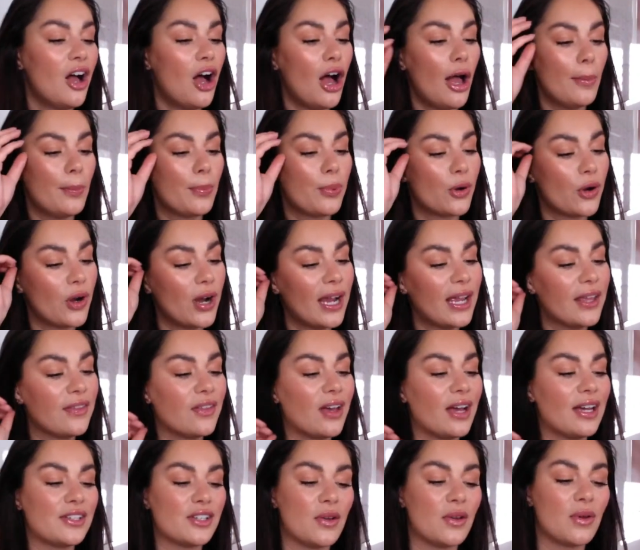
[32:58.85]
I'm praying
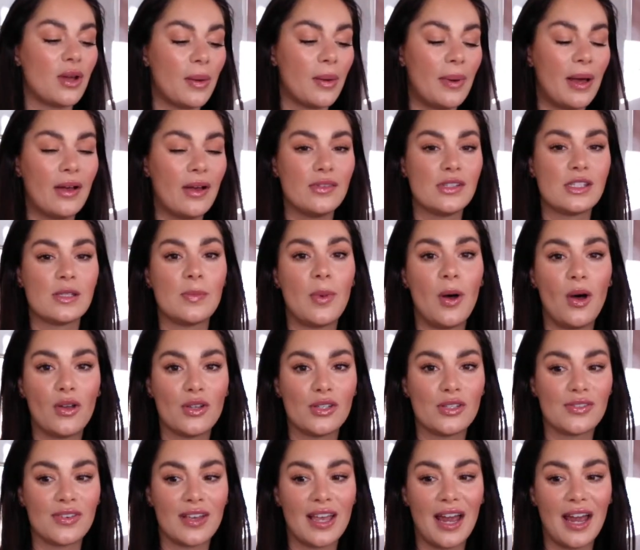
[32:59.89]
that I don't come out in spots for